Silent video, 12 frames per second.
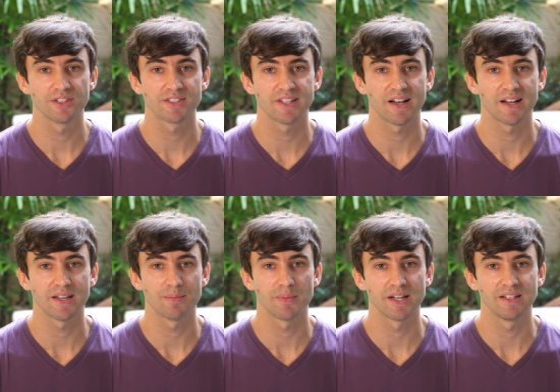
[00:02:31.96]
this
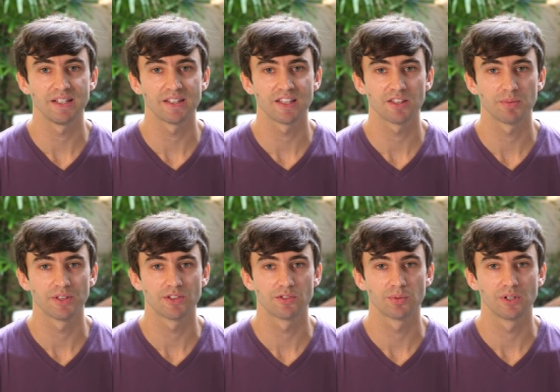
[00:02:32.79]
time, my daily
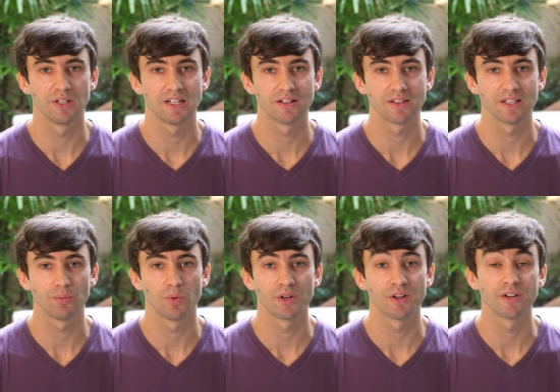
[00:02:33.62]
expenses were nearly
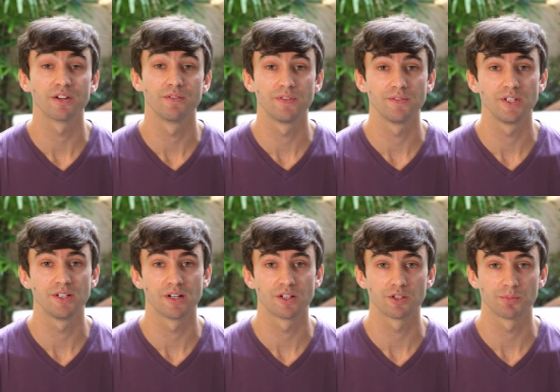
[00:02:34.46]

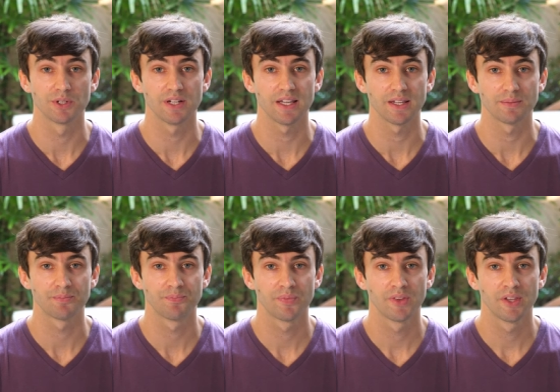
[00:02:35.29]
$150 per day.
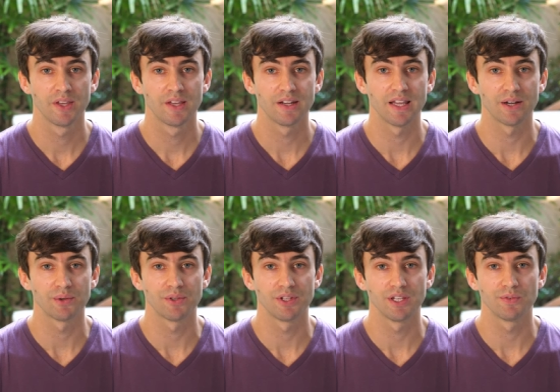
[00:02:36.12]

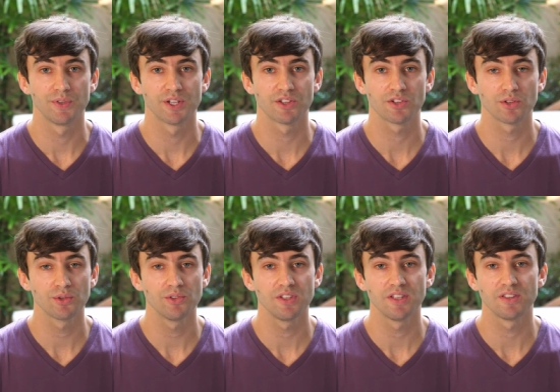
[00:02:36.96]
Now, if we
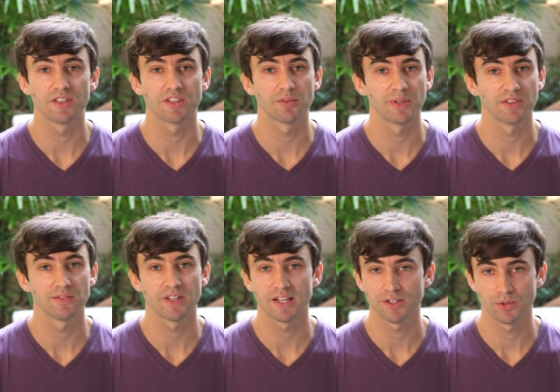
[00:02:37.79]
exclude these
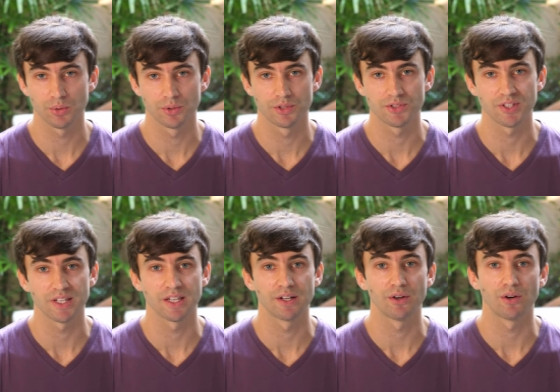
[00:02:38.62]
expensive guided tours
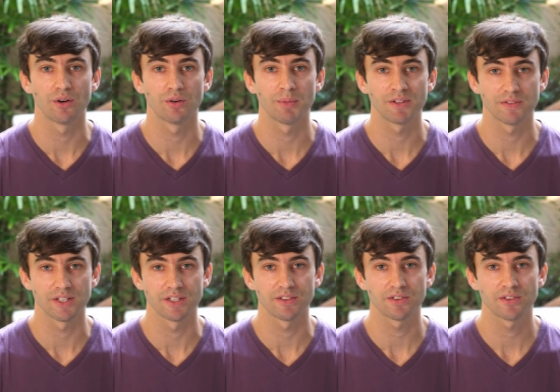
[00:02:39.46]
and all my
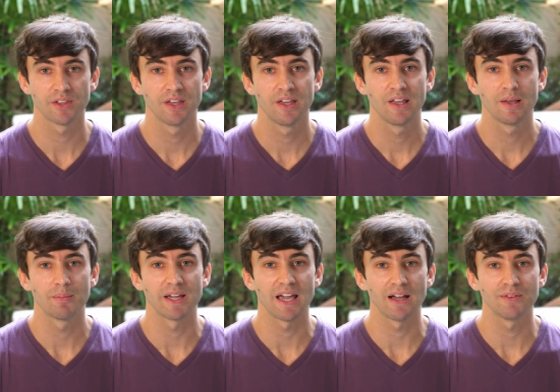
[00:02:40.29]
flights,
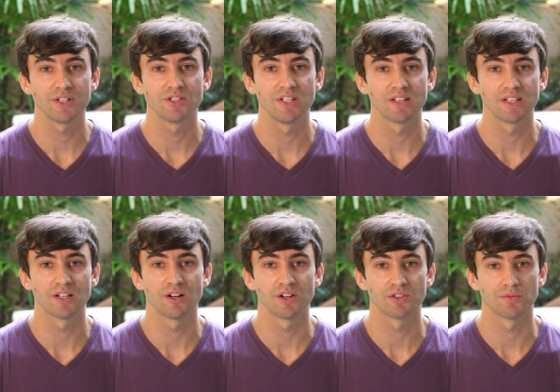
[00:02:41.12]
my average daily
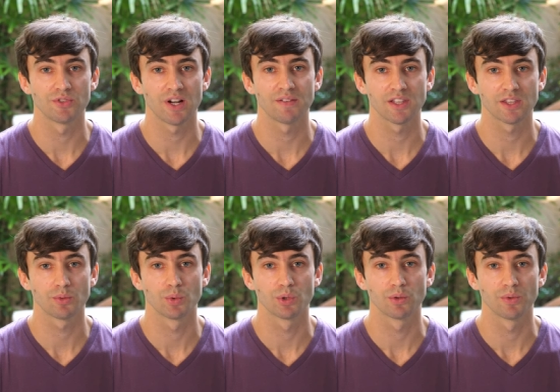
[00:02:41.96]
cost of traveling the
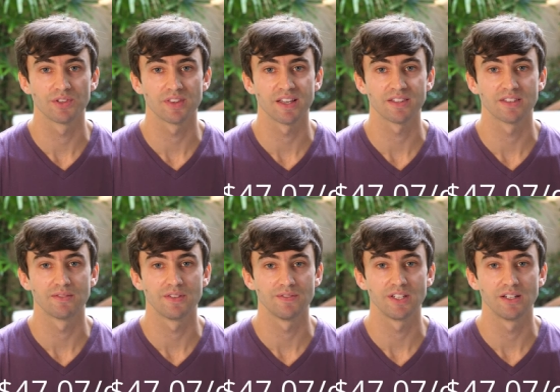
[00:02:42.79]
world was less than
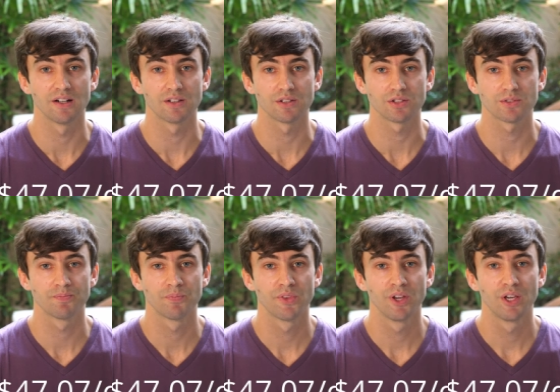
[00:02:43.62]
$50,
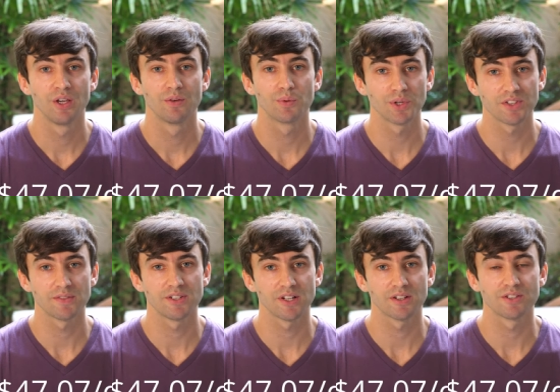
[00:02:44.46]

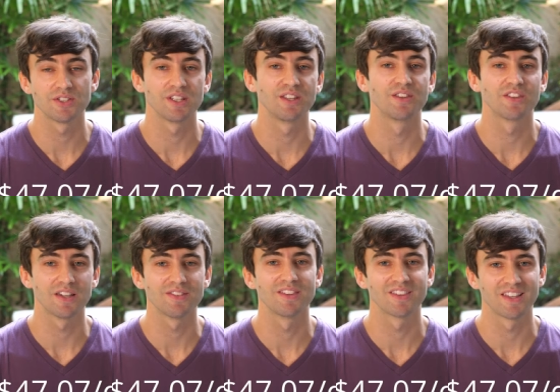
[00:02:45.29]

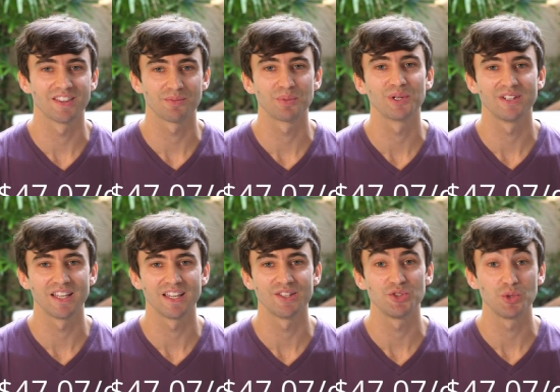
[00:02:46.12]
$47.07 per
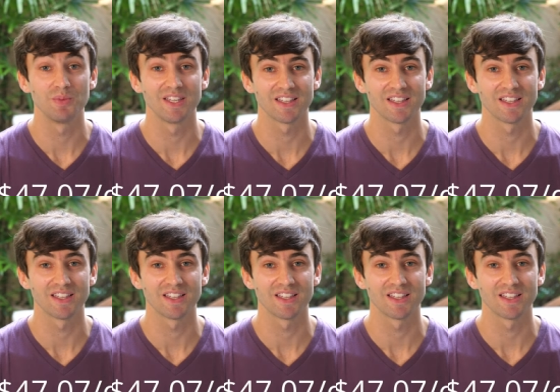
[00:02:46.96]
day to be